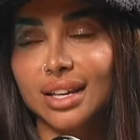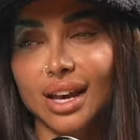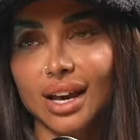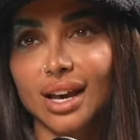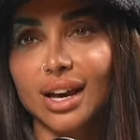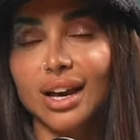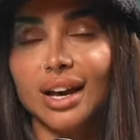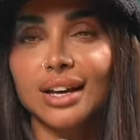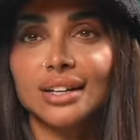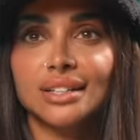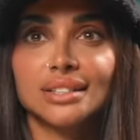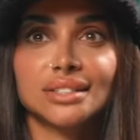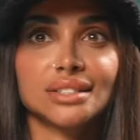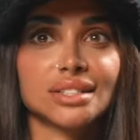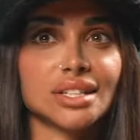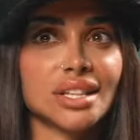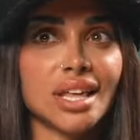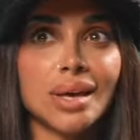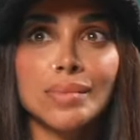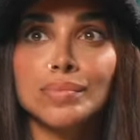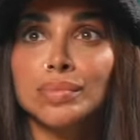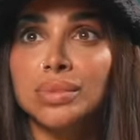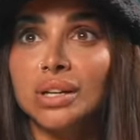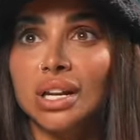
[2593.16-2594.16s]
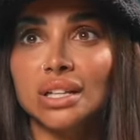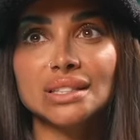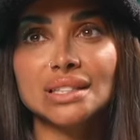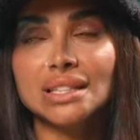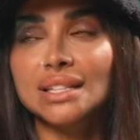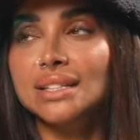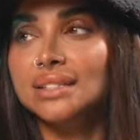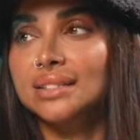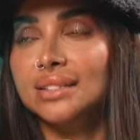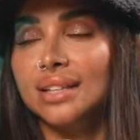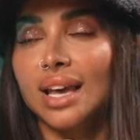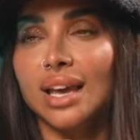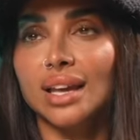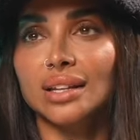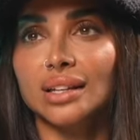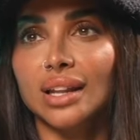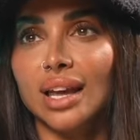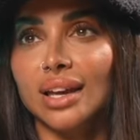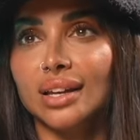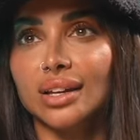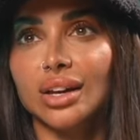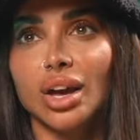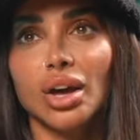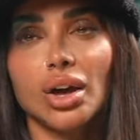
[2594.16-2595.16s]
Yeah. And they bluntly say
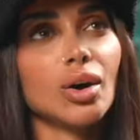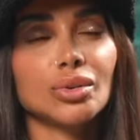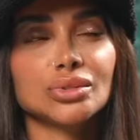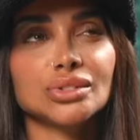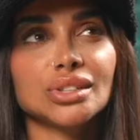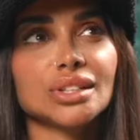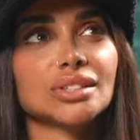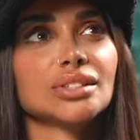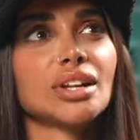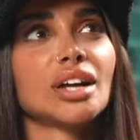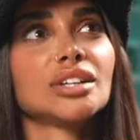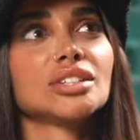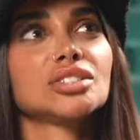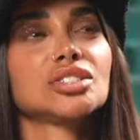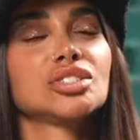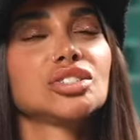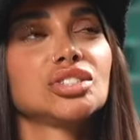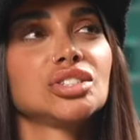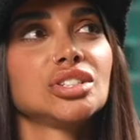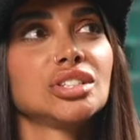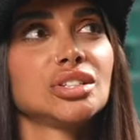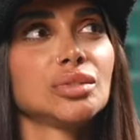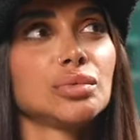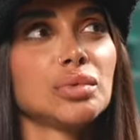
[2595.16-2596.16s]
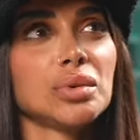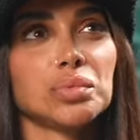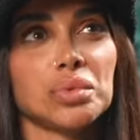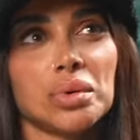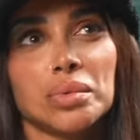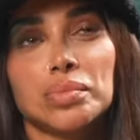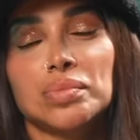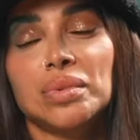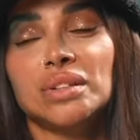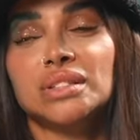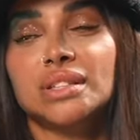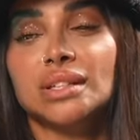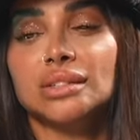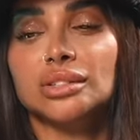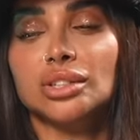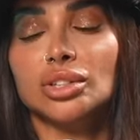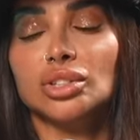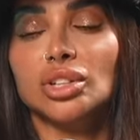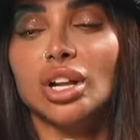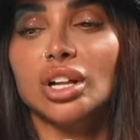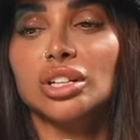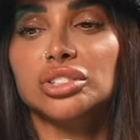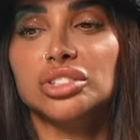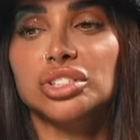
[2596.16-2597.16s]
like, oh, technology, we were building
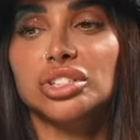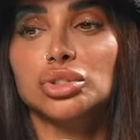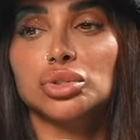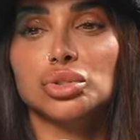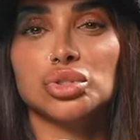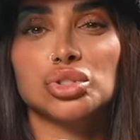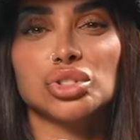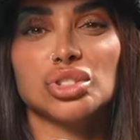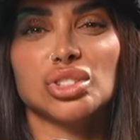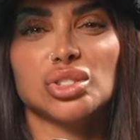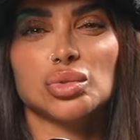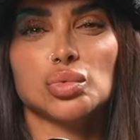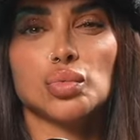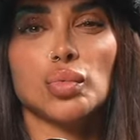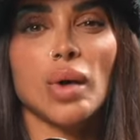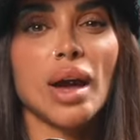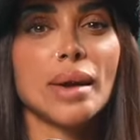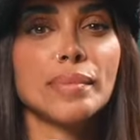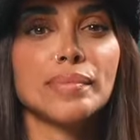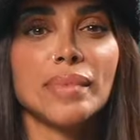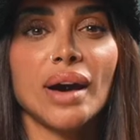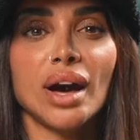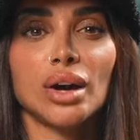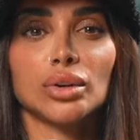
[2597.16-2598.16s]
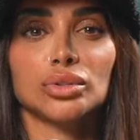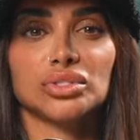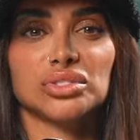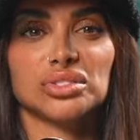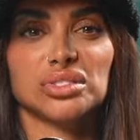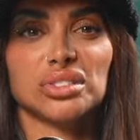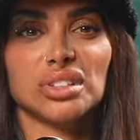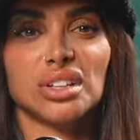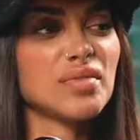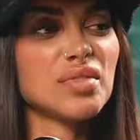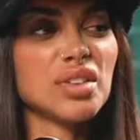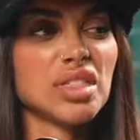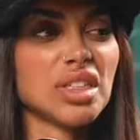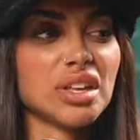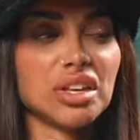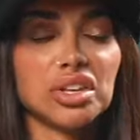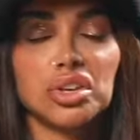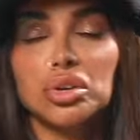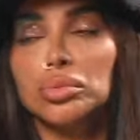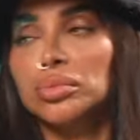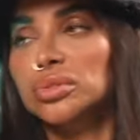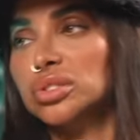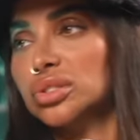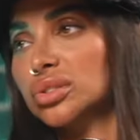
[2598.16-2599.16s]
technology to just wipe out everything
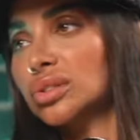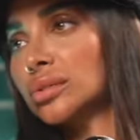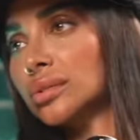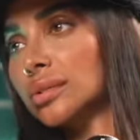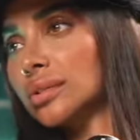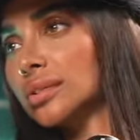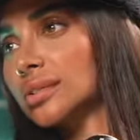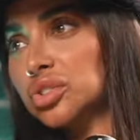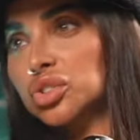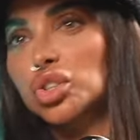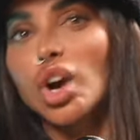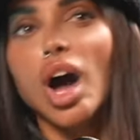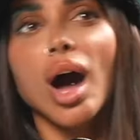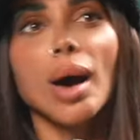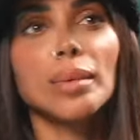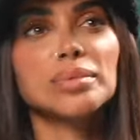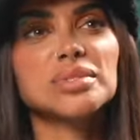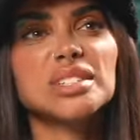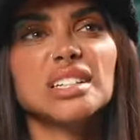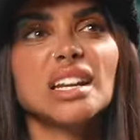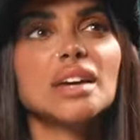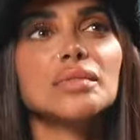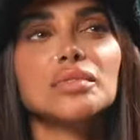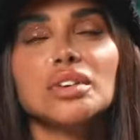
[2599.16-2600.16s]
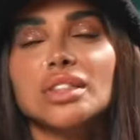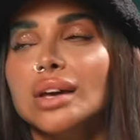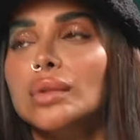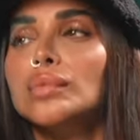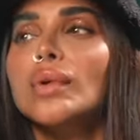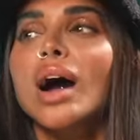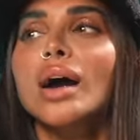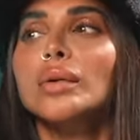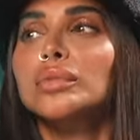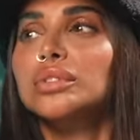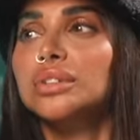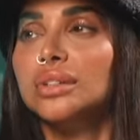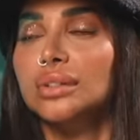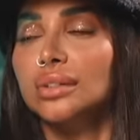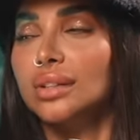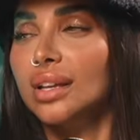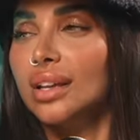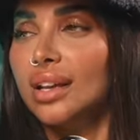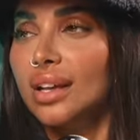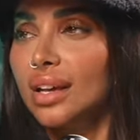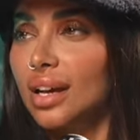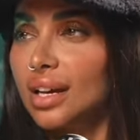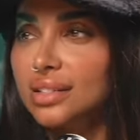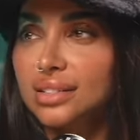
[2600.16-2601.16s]
humans do, jobs and everything. Why would it?
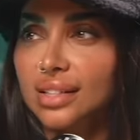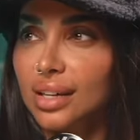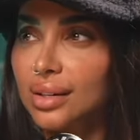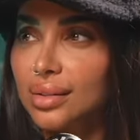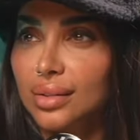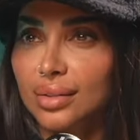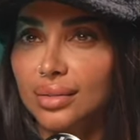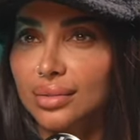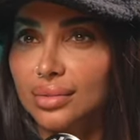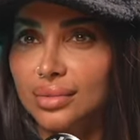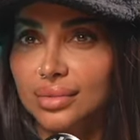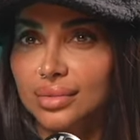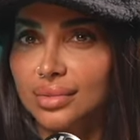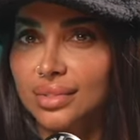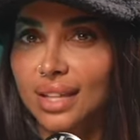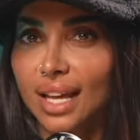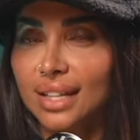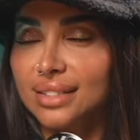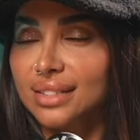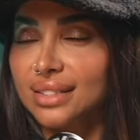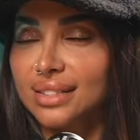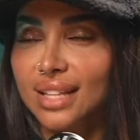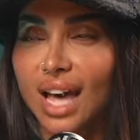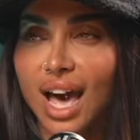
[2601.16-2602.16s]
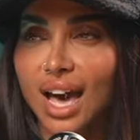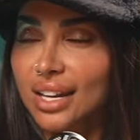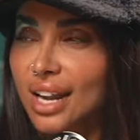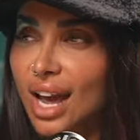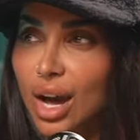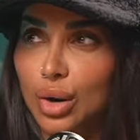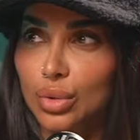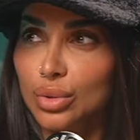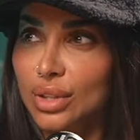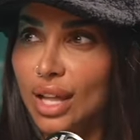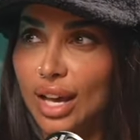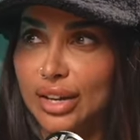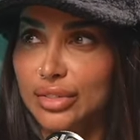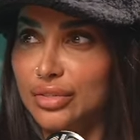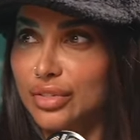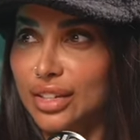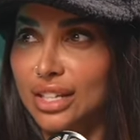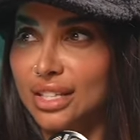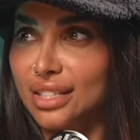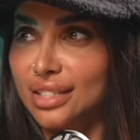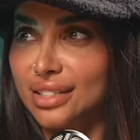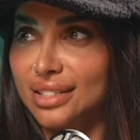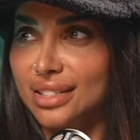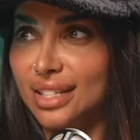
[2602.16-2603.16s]
It's like, that's not how life
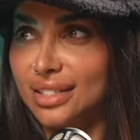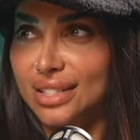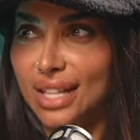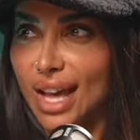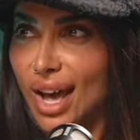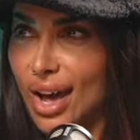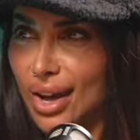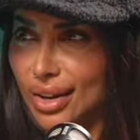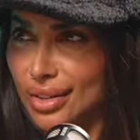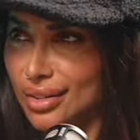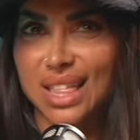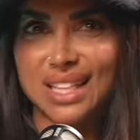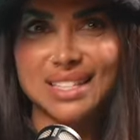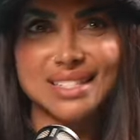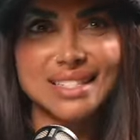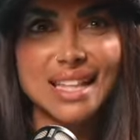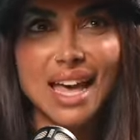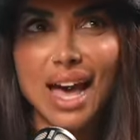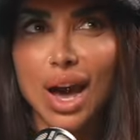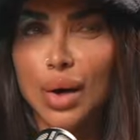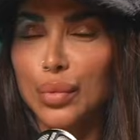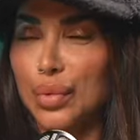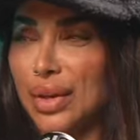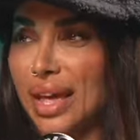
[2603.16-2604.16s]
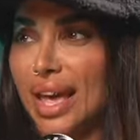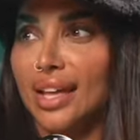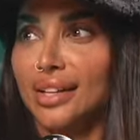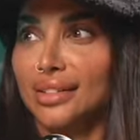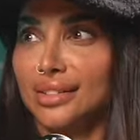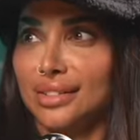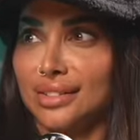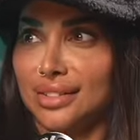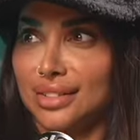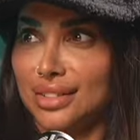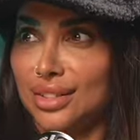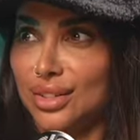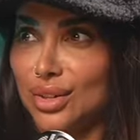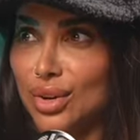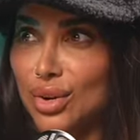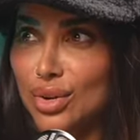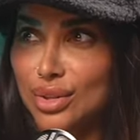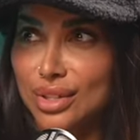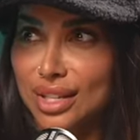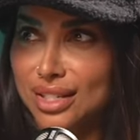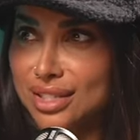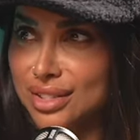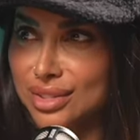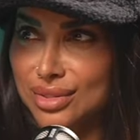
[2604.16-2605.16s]
is. That's not how we end. end, you know,
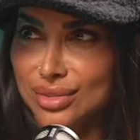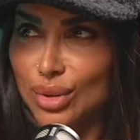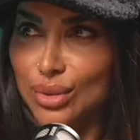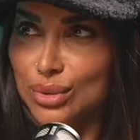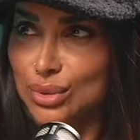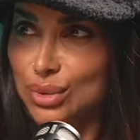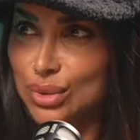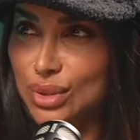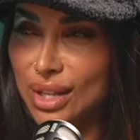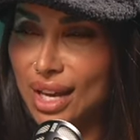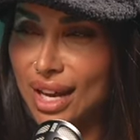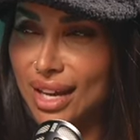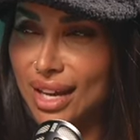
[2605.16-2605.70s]
don't do